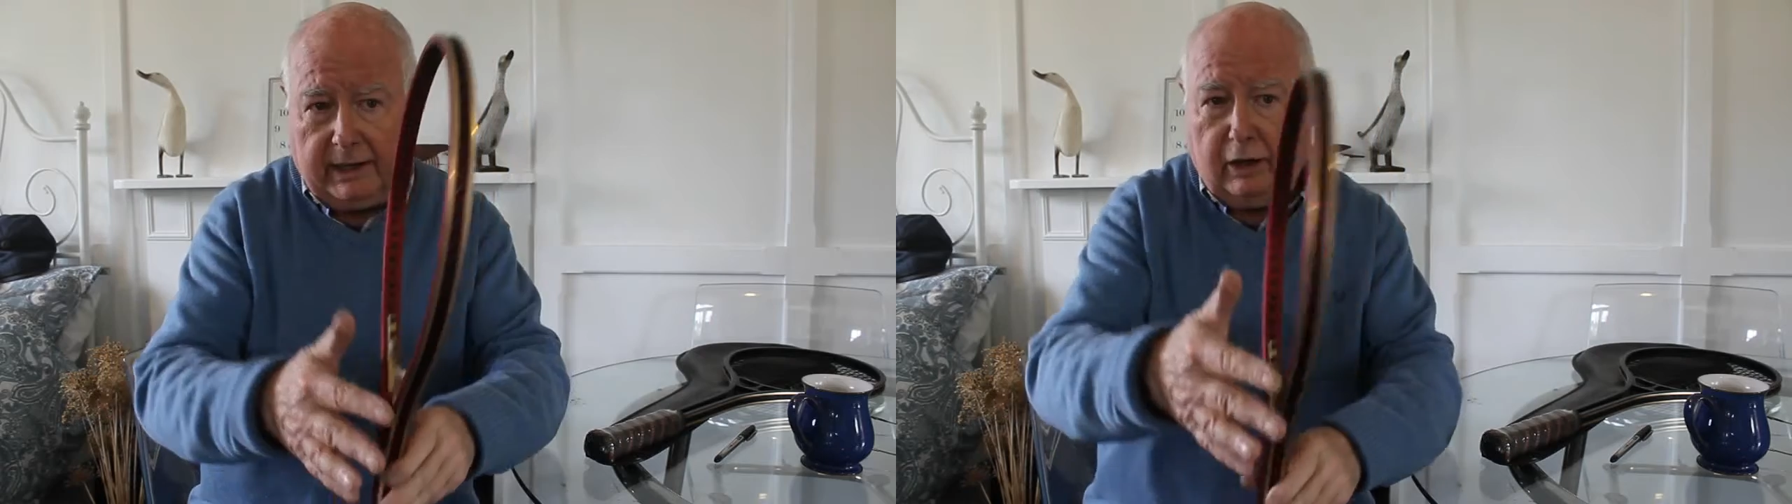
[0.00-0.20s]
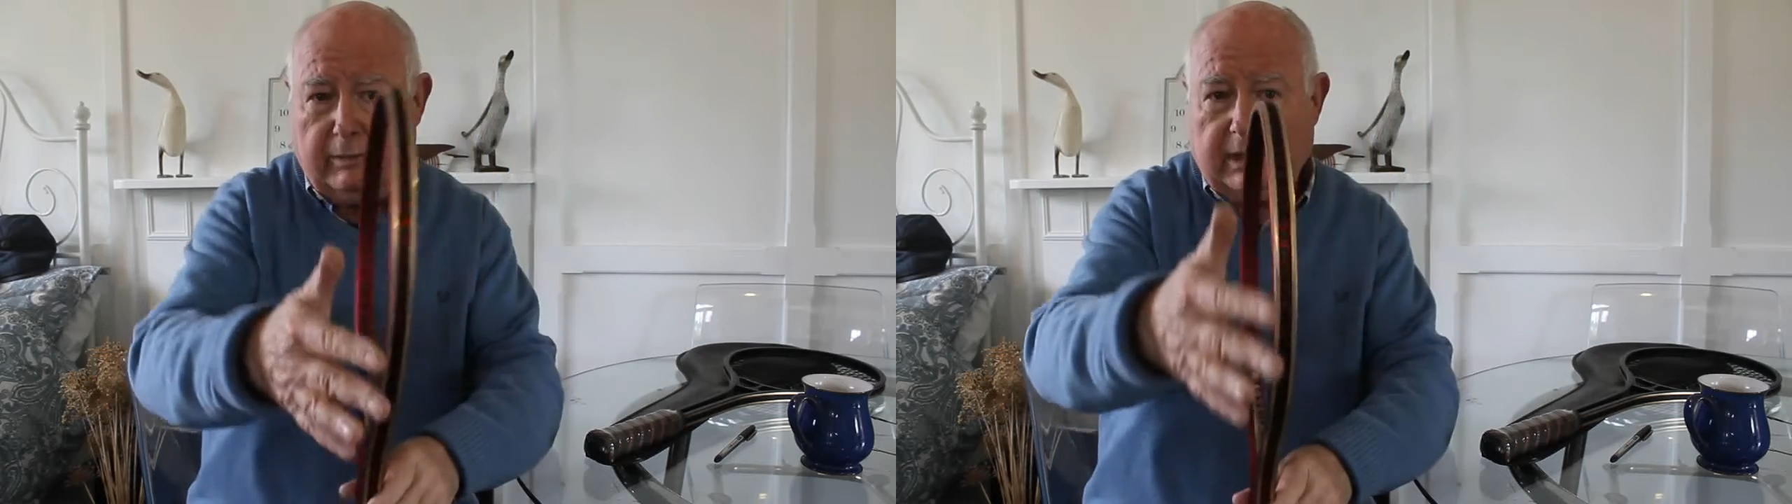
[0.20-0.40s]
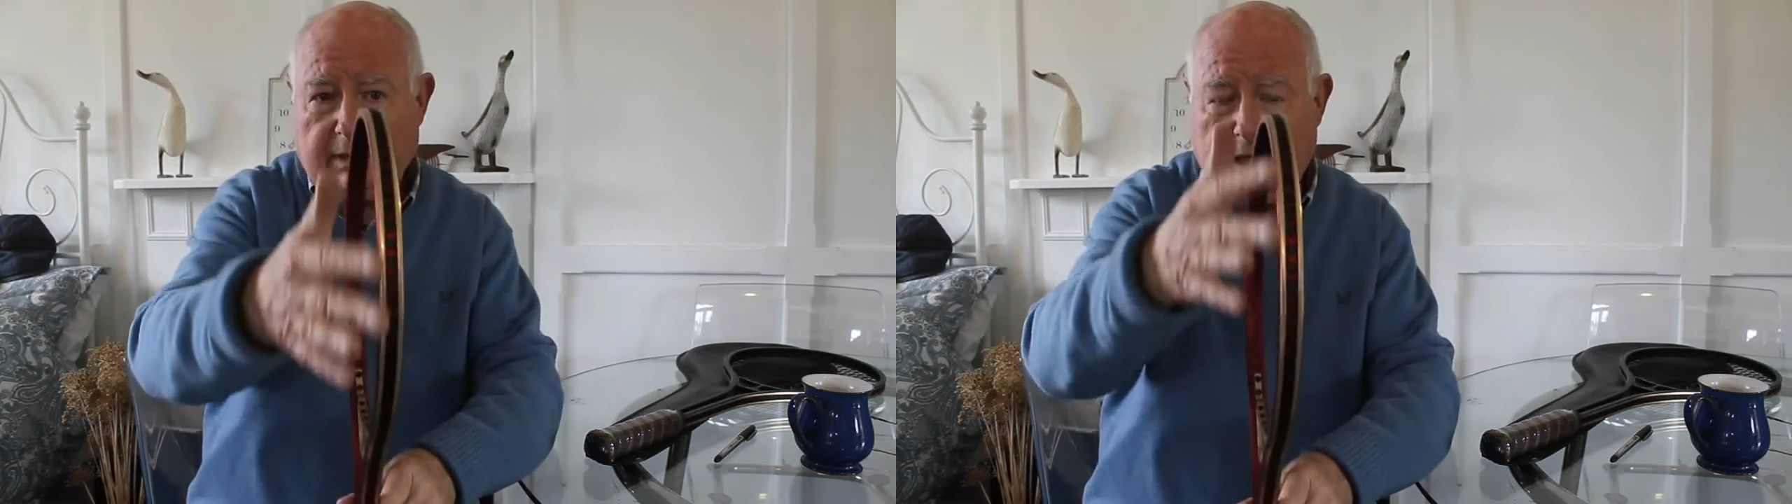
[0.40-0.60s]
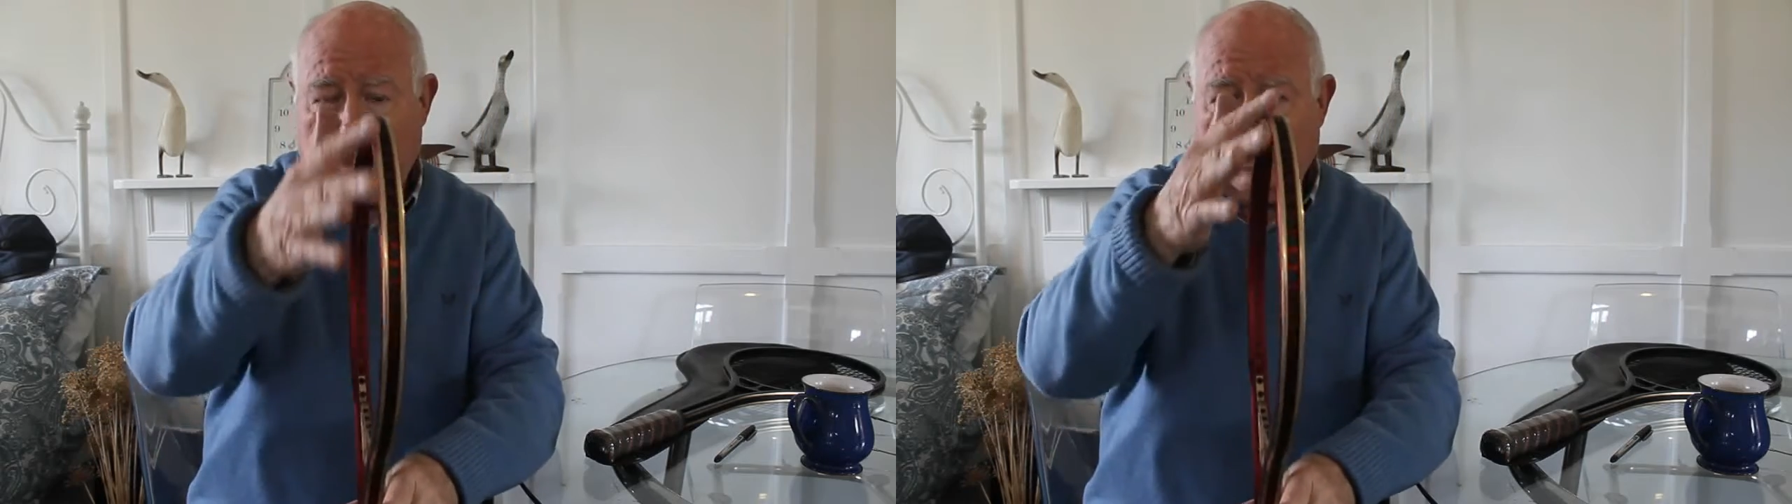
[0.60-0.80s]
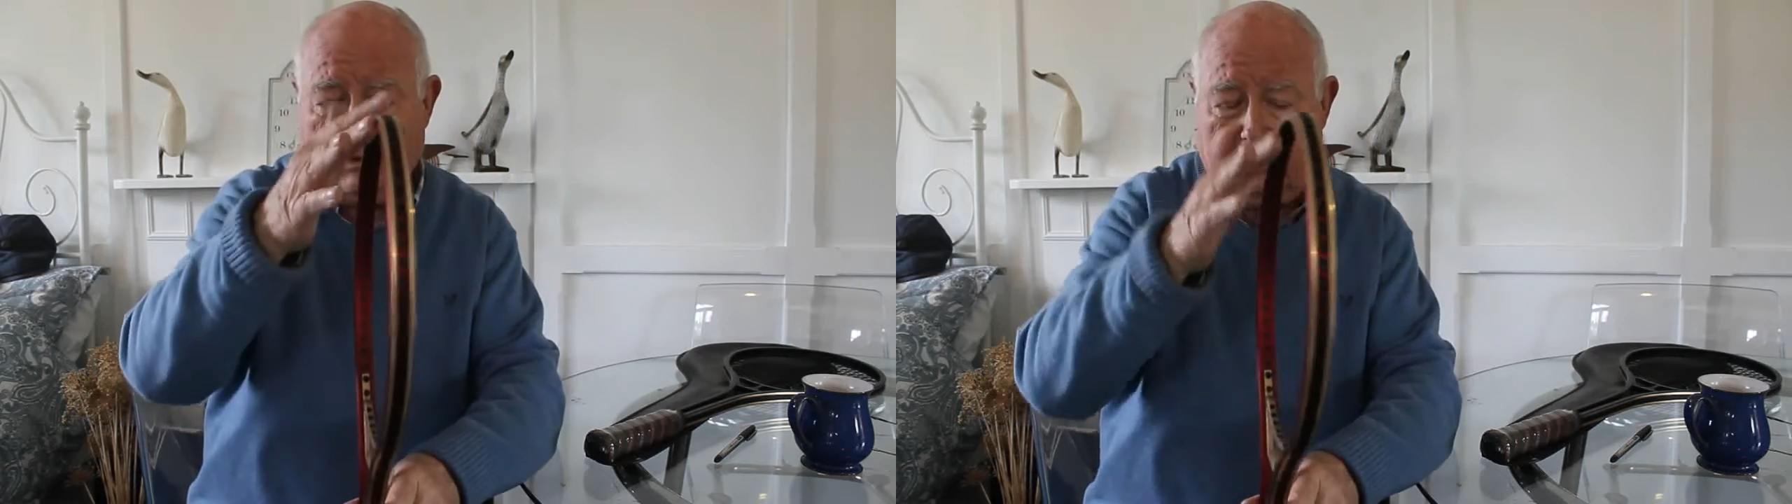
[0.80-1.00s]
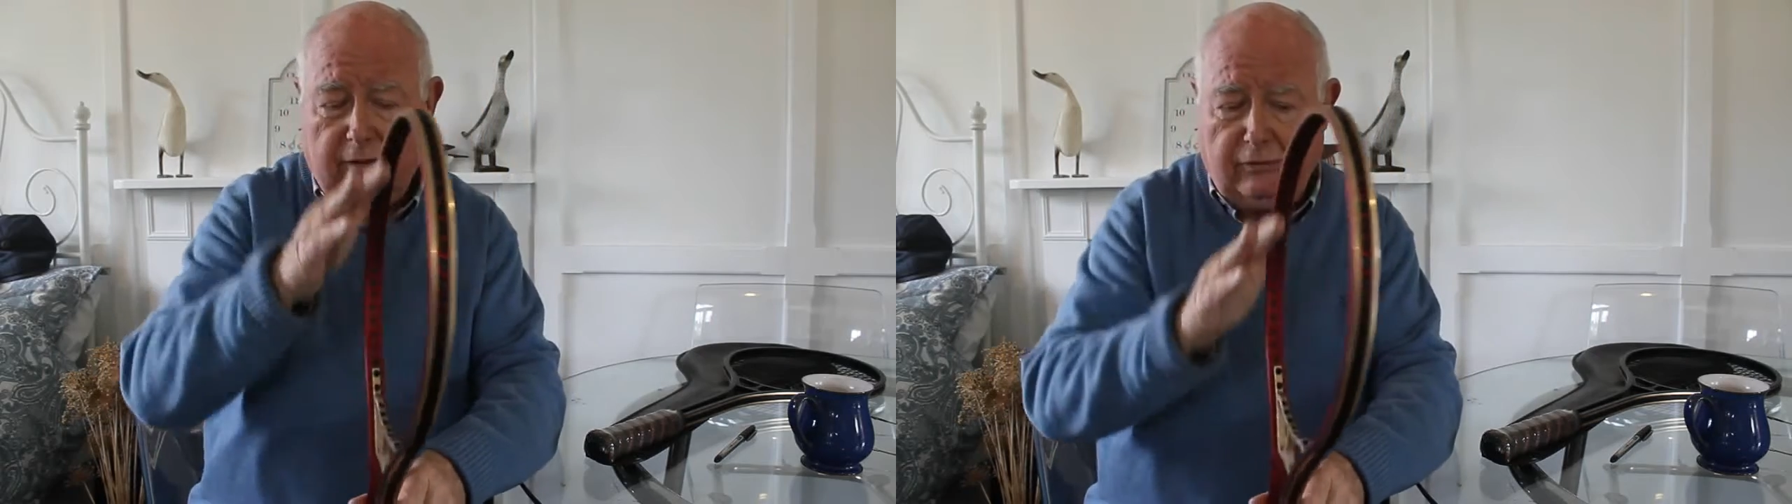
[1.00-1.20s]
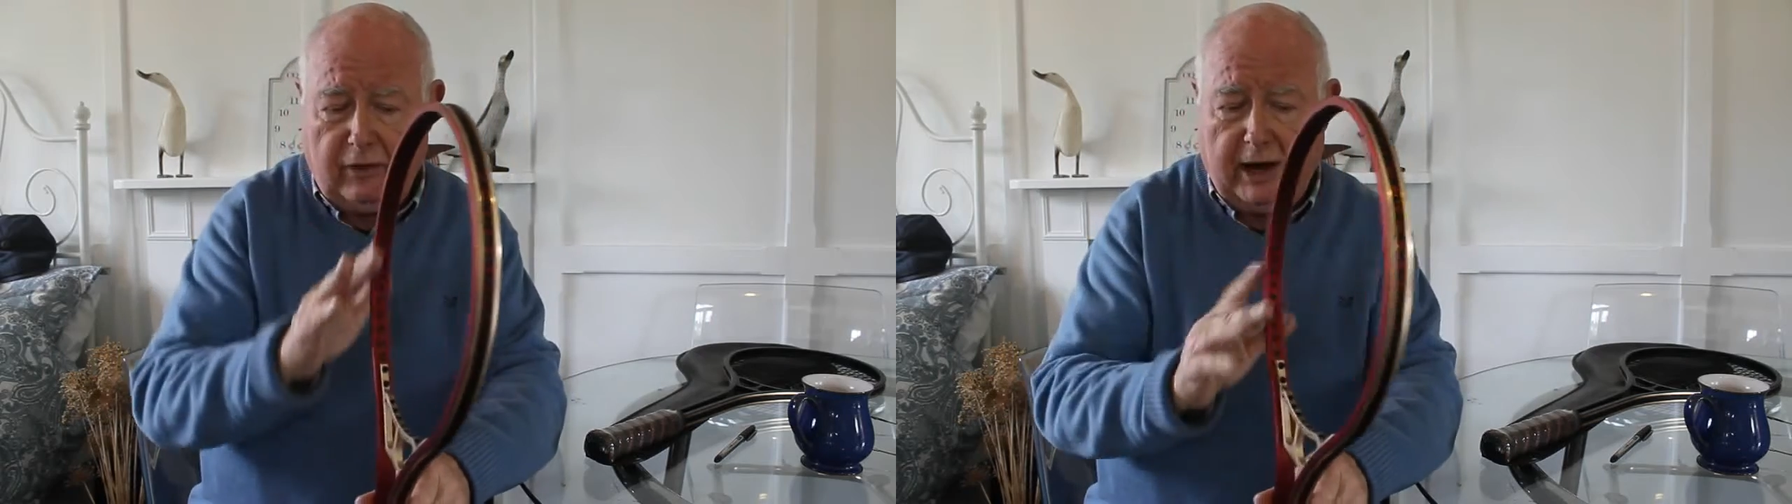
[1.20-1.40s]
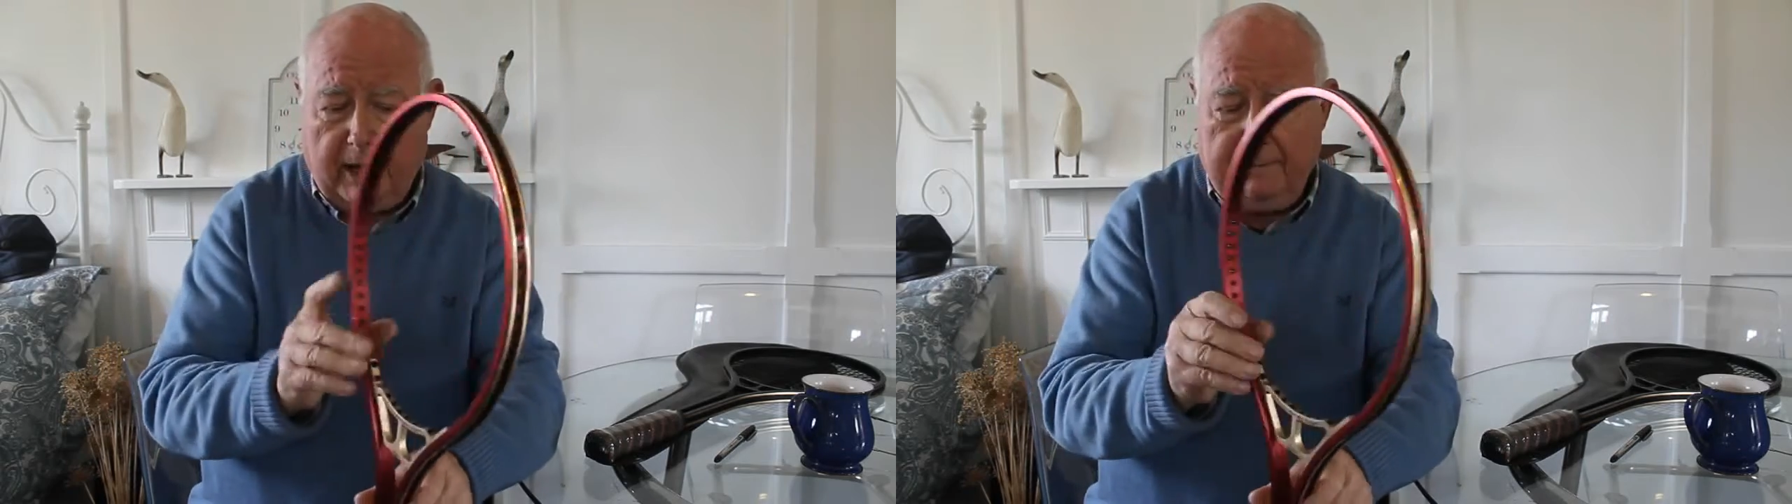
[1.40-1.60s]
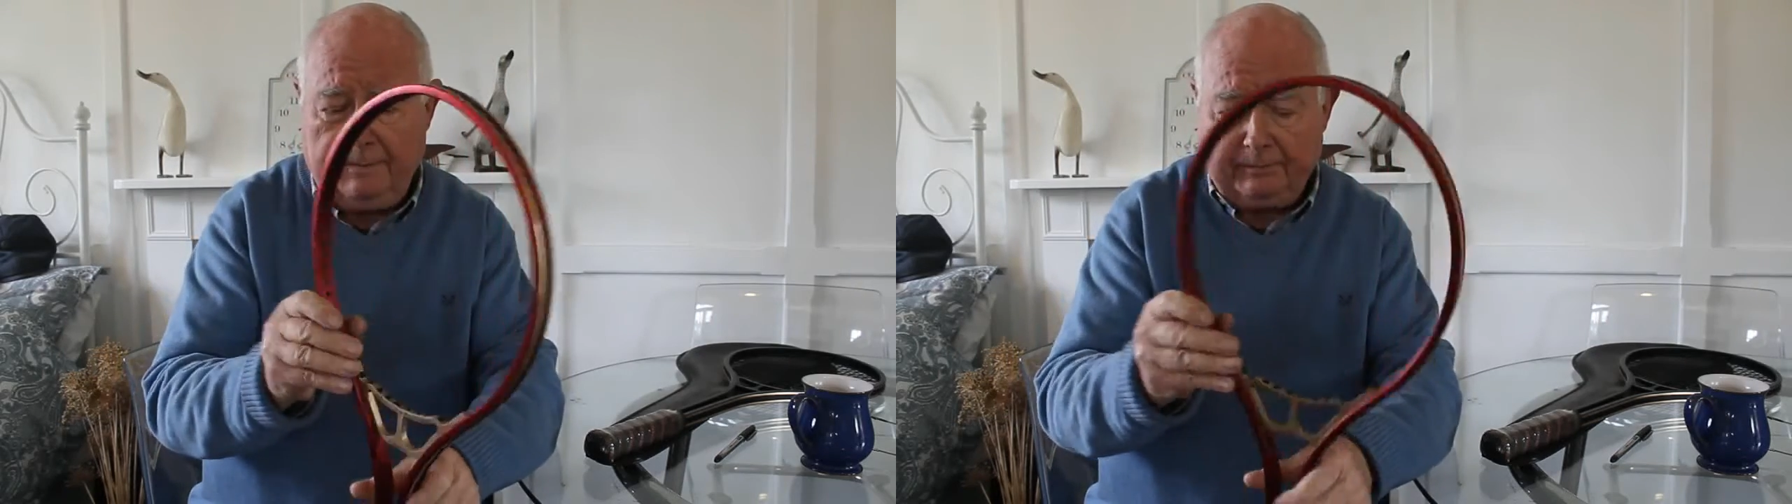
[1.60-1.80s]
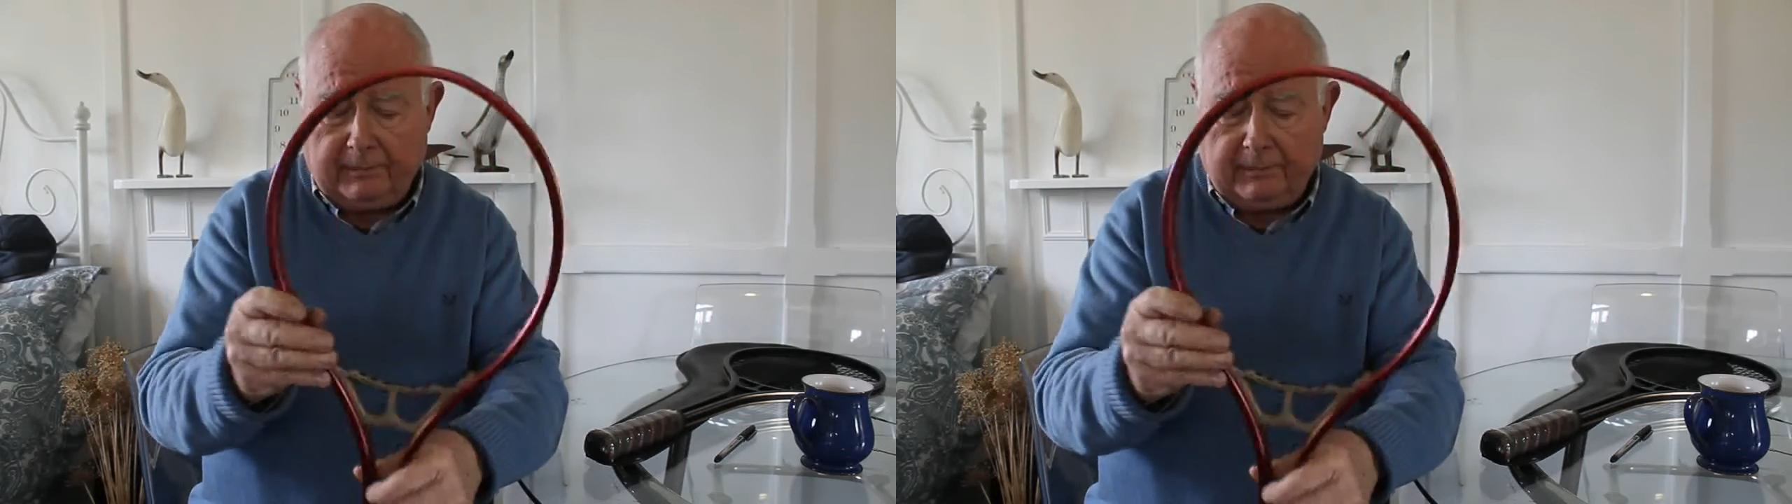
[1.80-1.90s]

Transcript: no means least, the frame